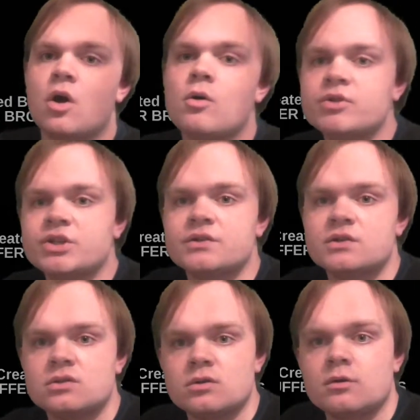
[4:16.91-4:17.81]
origin
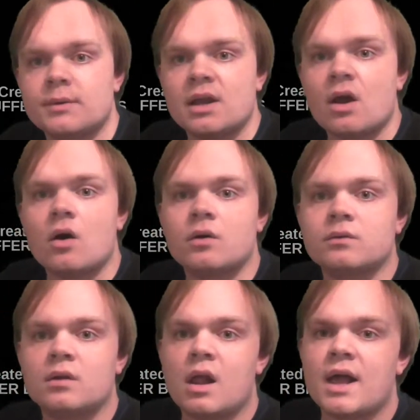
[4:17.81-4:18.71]
story
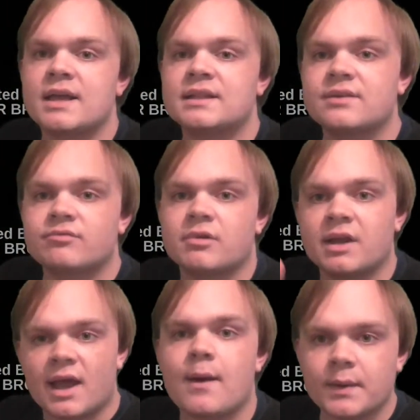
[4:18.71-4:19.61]
on like
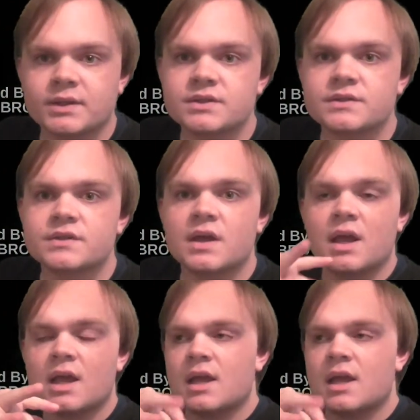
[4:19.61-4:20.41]
different characters,